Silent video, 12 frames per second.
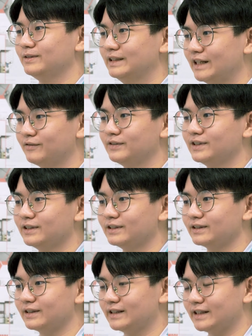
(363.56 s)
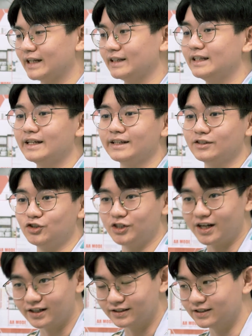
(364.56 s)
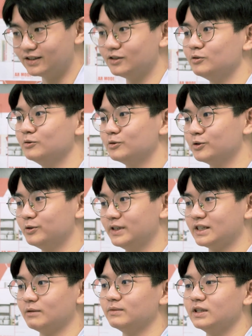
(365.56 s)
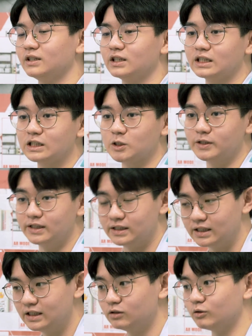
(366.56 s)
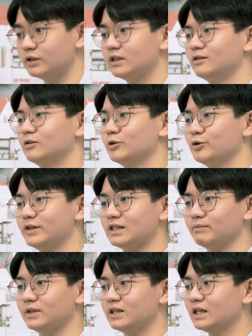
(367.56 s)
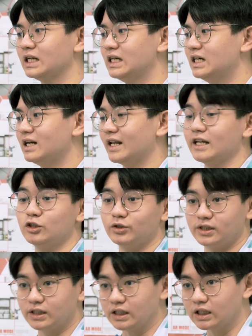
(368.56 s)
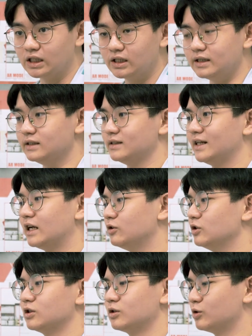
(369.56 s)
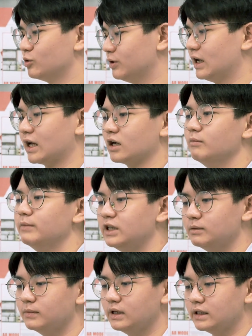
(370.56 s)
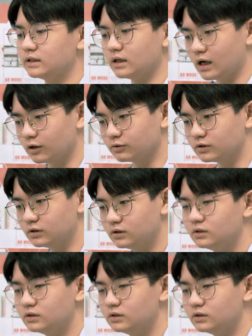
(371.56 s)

never get the chance to create something crazy, to create something like interesting. Instead, I just create like a minimalist house.